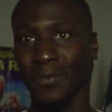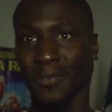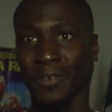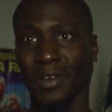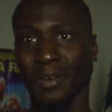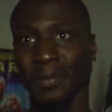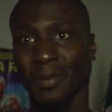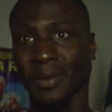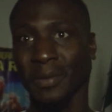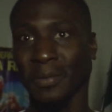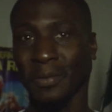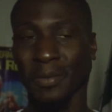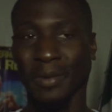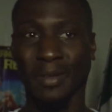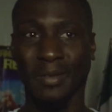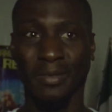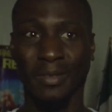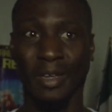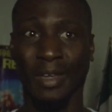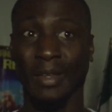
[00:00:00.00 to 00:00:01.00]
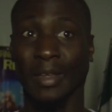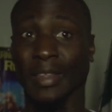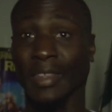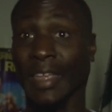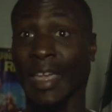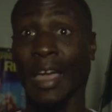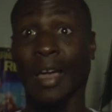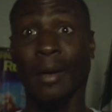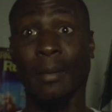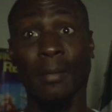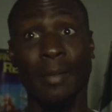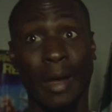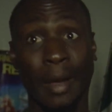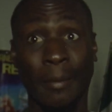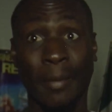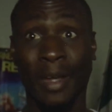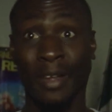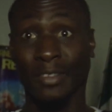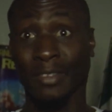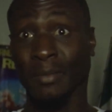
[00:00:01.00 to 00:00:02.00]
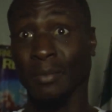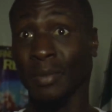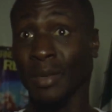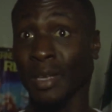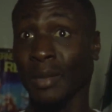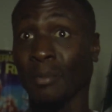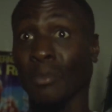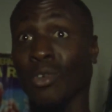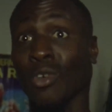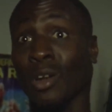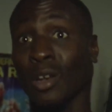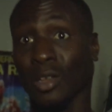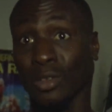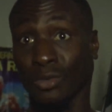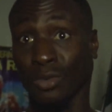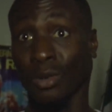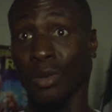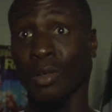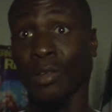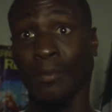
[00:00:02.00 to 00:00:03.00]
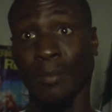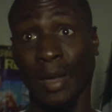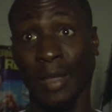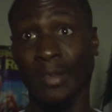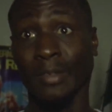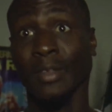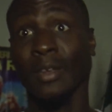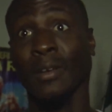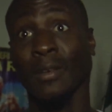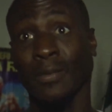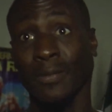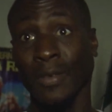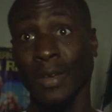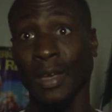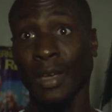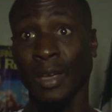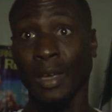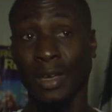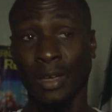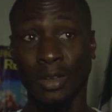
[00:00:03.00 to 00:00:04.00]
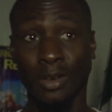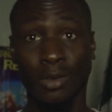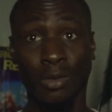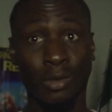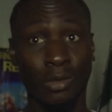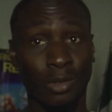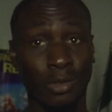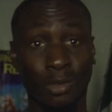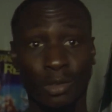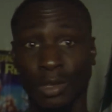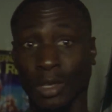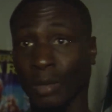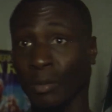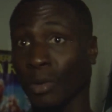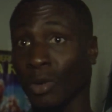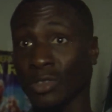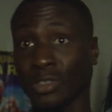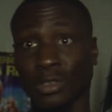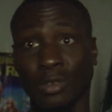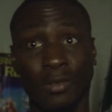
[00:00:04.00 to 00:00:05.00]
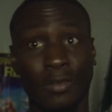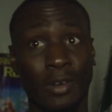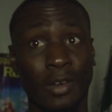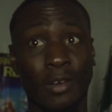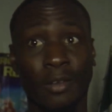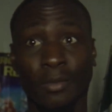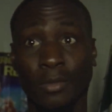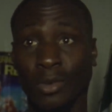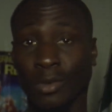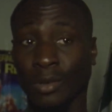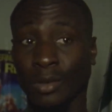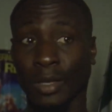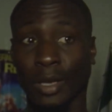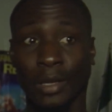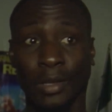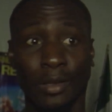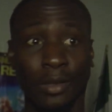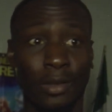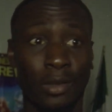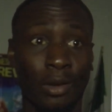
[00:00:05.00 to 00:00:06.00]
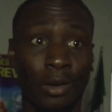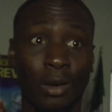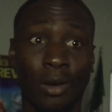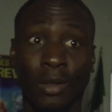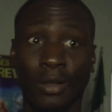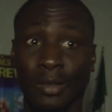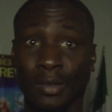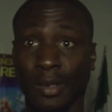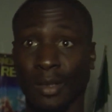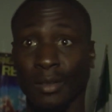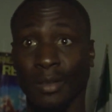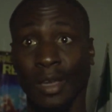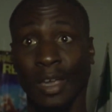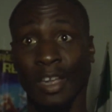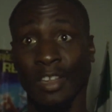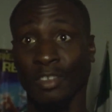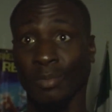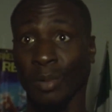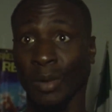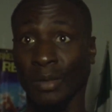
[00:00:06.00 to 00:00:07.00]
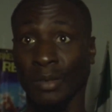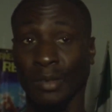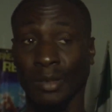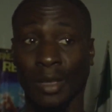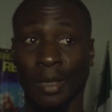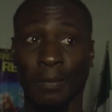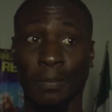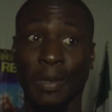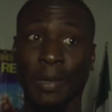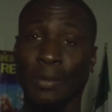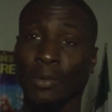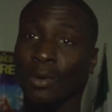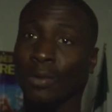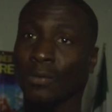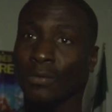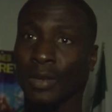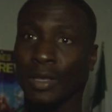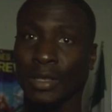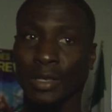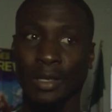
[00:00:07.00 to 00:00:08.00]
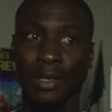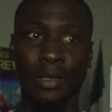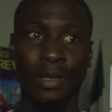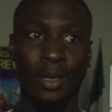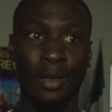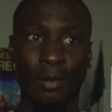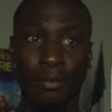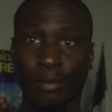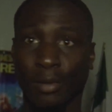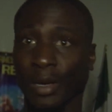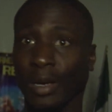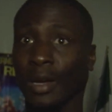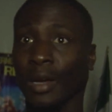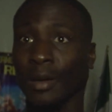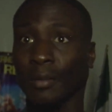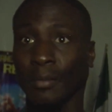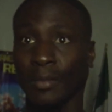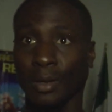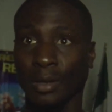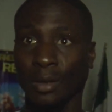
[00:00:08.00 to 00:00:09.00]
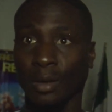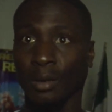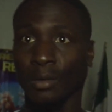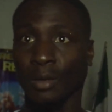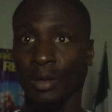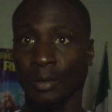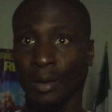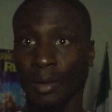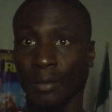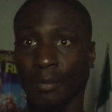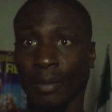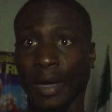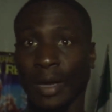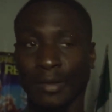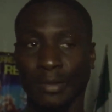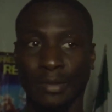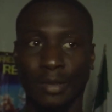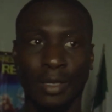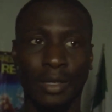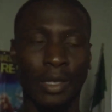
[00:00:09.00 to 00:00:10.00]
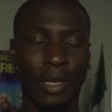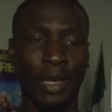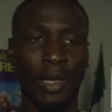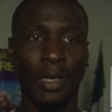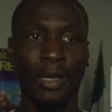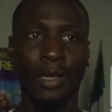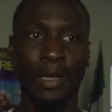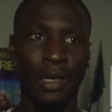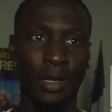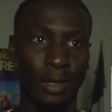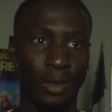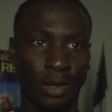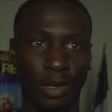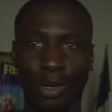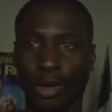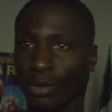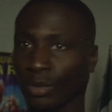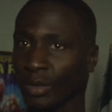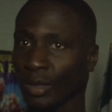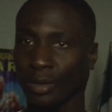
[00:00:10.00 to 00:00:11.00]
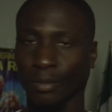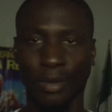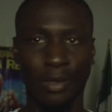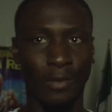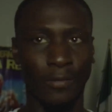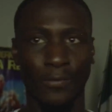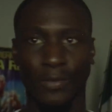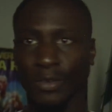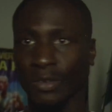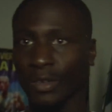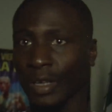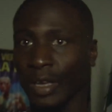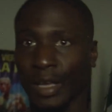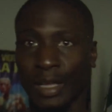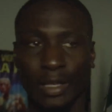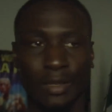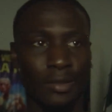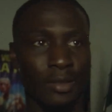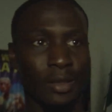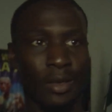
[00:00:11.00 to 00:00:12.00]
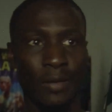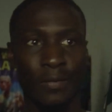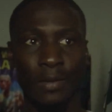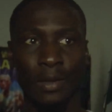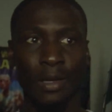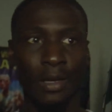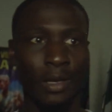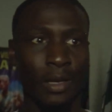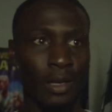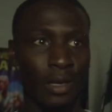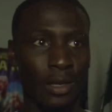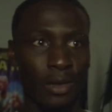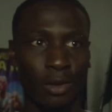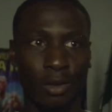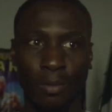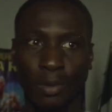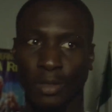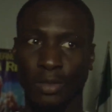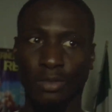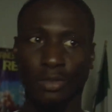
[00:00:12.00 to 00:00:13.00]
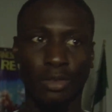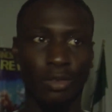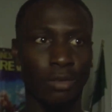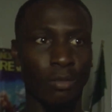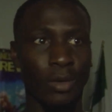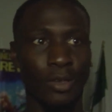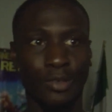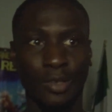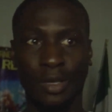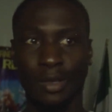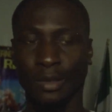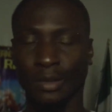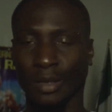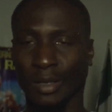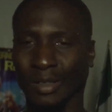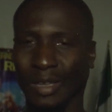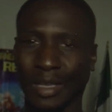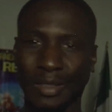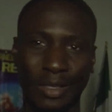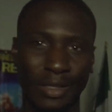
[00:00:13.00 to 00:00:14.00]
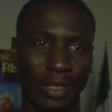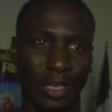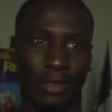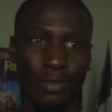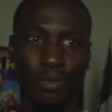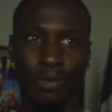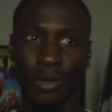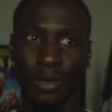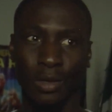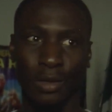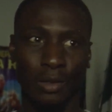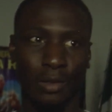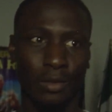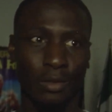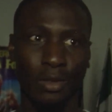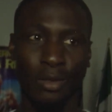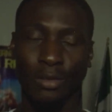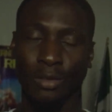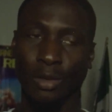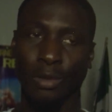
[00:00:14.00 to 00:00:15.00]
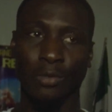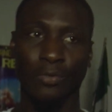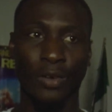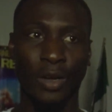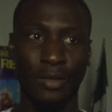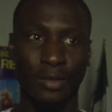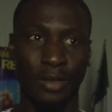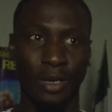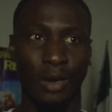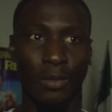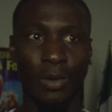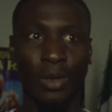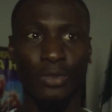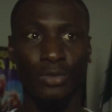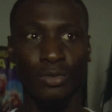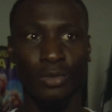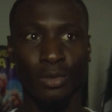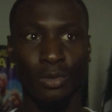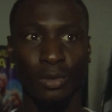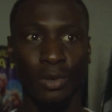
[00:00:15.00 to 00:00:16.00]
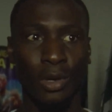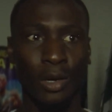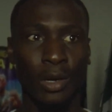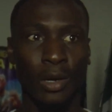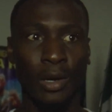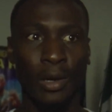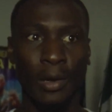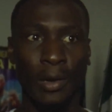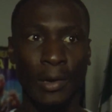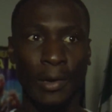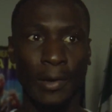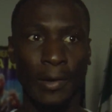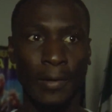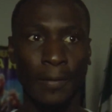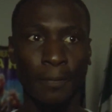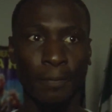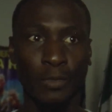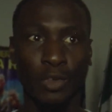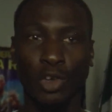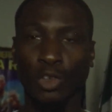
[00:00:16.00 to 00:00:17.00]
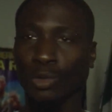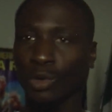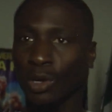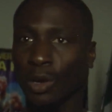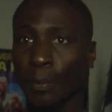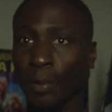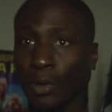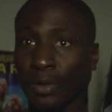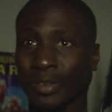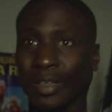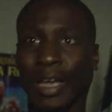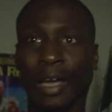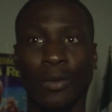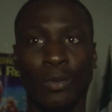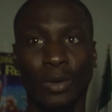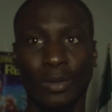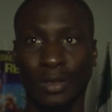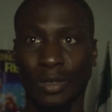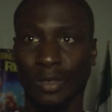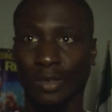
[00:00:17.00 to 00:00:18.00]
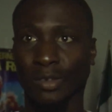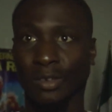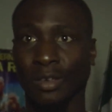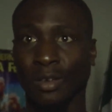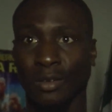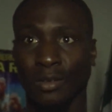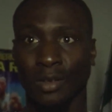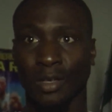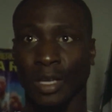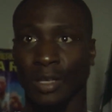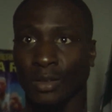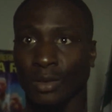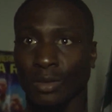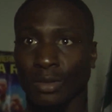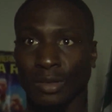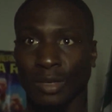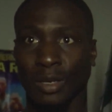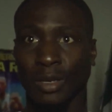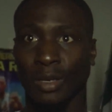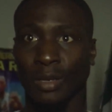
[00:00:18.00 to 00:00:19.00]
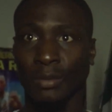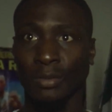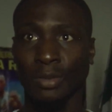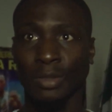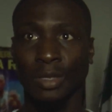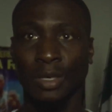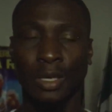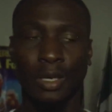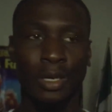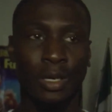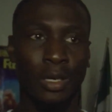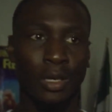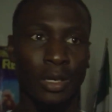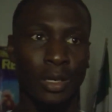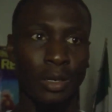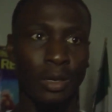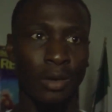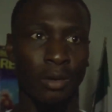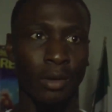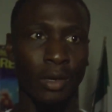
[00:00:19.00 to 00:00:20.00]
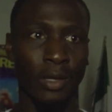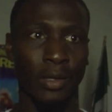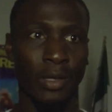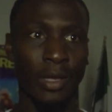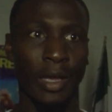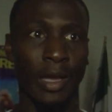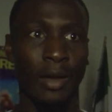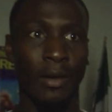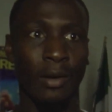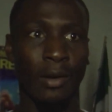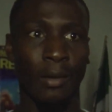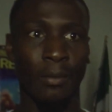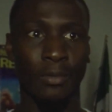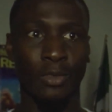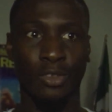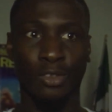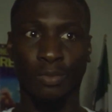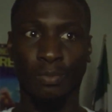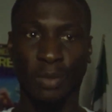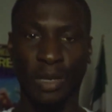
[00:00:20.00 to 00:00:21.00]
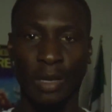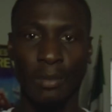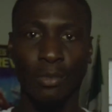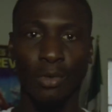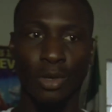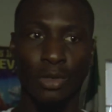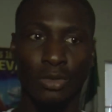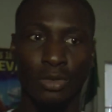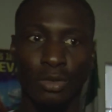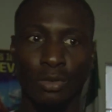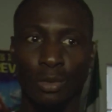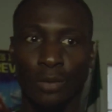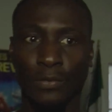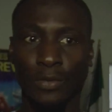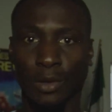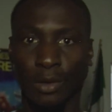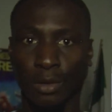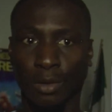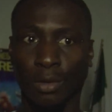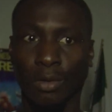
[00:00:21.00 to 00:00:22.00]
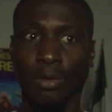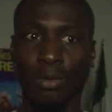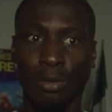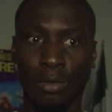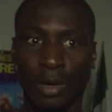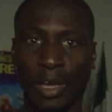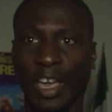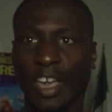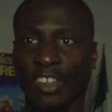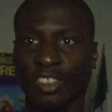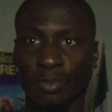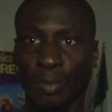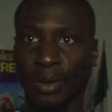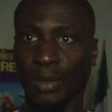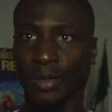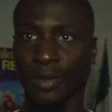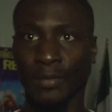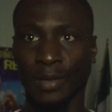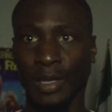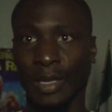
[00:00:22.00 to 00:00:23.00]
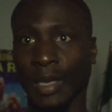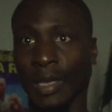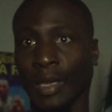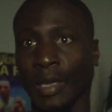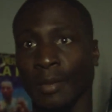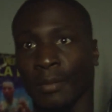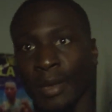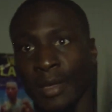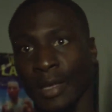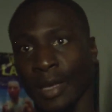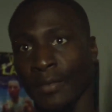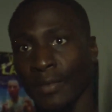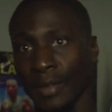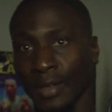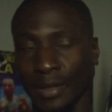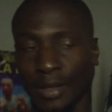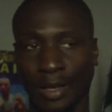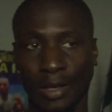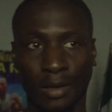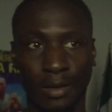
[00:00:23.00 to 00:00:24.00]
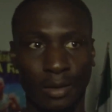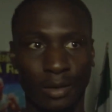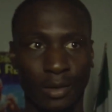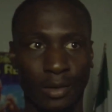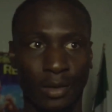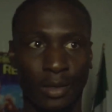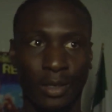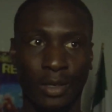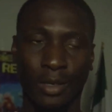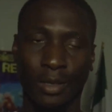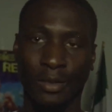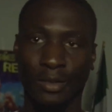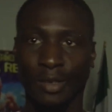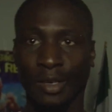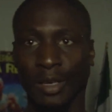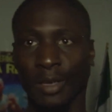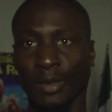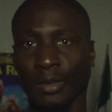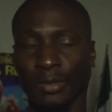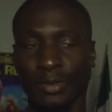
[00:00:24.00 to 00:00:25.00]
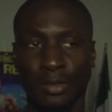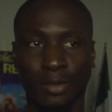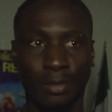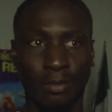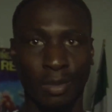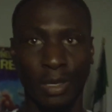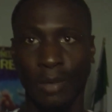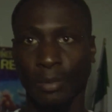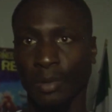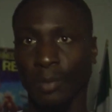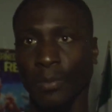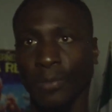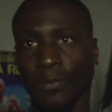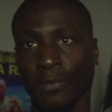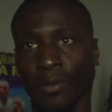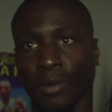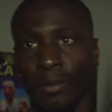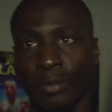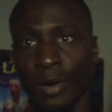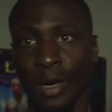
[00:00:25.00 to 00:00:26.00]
in front of people. Because, like, now I'm actually being more in control of myself, you know, on the emotional realm, on, like, you know, all these other aspects that people don't really bring up, you know, in boxing a lot. You know, they always think about the physicality of it, you know, but it's so much other things. I think that's what those fights that I went through, those were components that I wasn't considering at those times, you know. And now I'm just being more in tune with the whole aspect of the game and everything that it entails to be able to perform